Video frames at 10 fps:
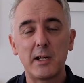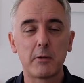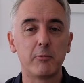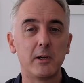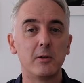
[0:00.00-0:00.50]

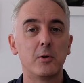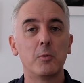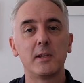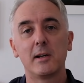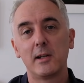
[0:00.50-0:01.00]
as well or
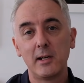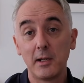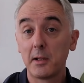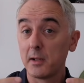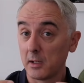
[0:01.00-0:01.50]
without
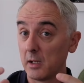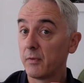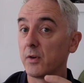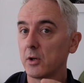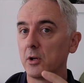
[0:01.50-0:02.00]
any
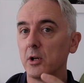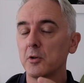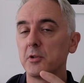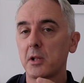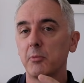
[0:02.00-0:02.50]
significant
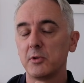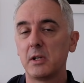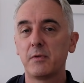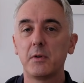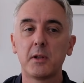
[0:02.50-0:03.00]
noticeable
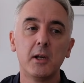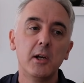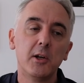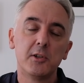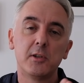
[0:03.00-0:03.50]
difference
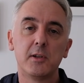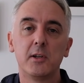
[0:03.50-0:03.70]
to the